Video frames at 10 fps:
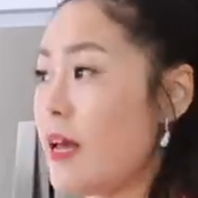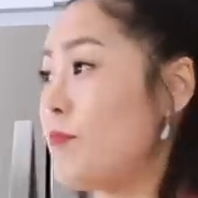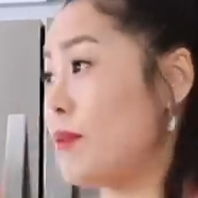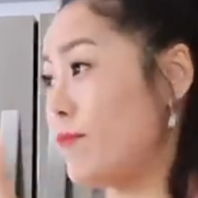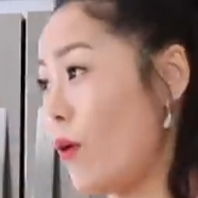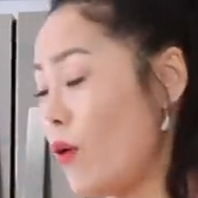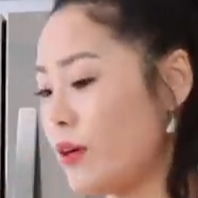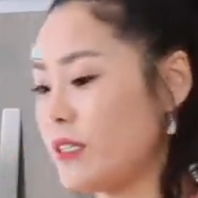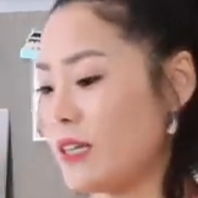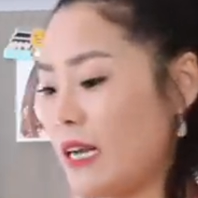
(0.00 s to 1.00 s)
And
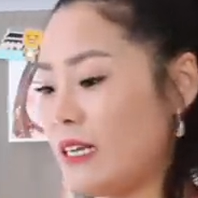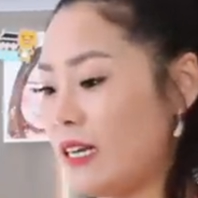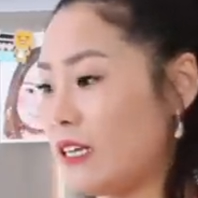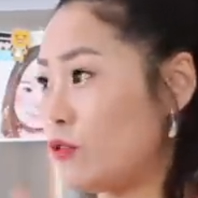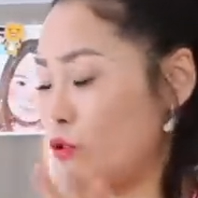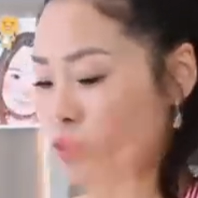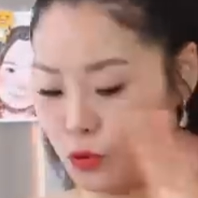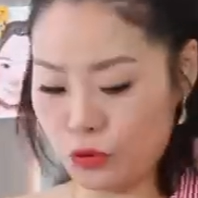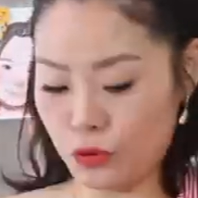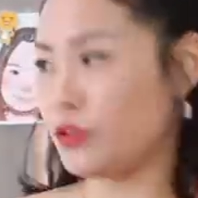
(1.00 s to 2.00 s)
before the garlic gets
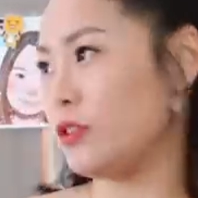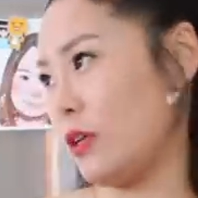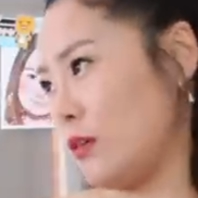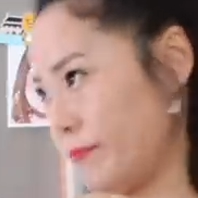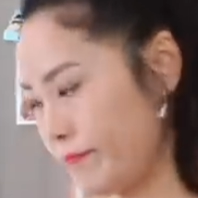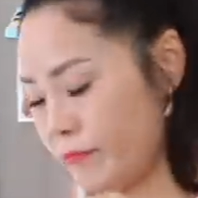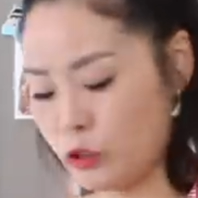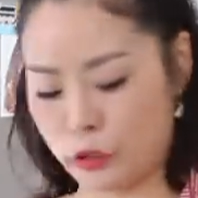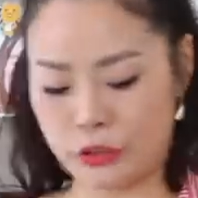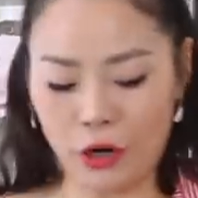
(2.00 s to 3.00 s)
too
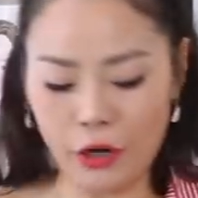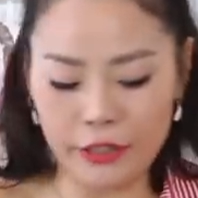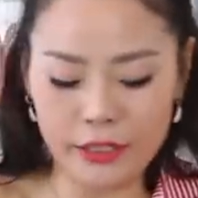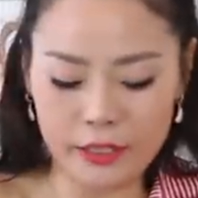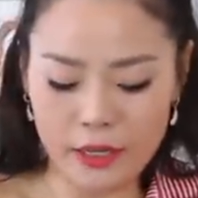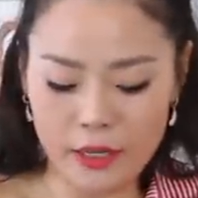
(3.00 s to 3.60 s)
dark,